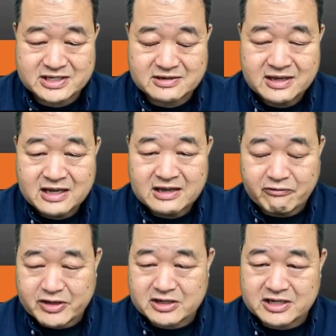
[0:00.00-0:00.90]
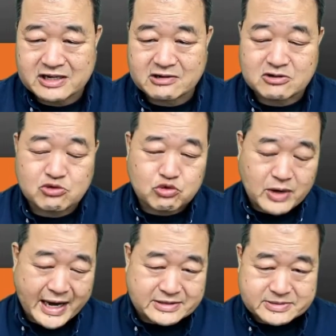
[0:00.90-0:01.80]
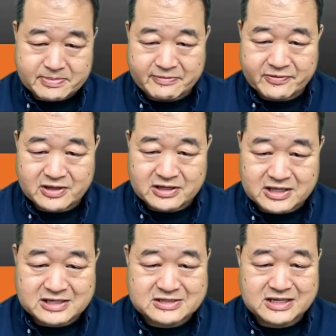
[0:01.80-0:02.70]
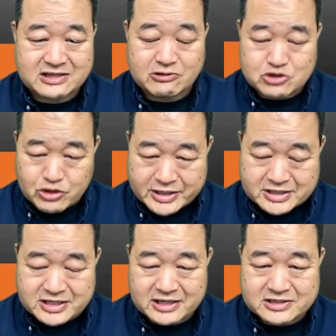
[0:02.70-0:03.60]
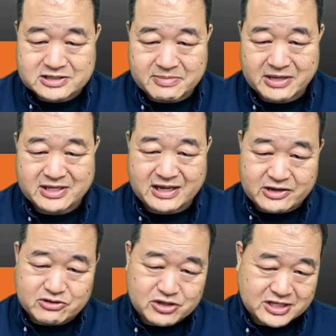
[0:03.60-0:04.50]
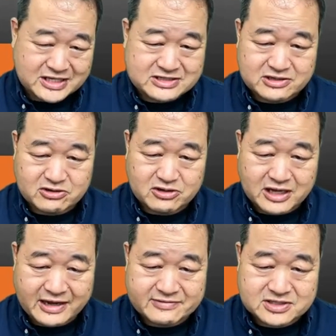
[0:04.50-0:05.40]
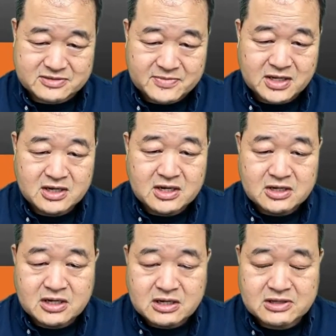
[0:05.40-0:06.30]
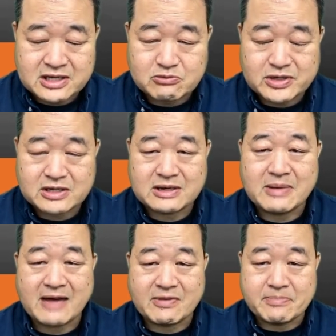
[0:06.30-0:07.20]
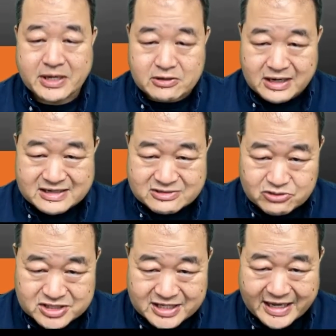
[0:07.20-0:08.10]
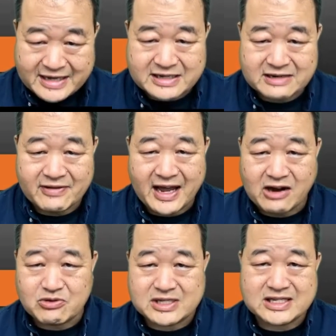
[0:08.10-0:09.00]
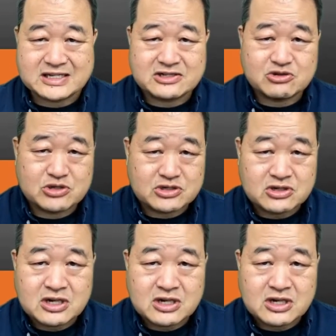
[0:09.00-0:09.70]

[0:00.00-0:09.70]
And if we can get a grasp of the things that they were trying to tell us about the other things in their lives, then we can have a better understanding of how we needed to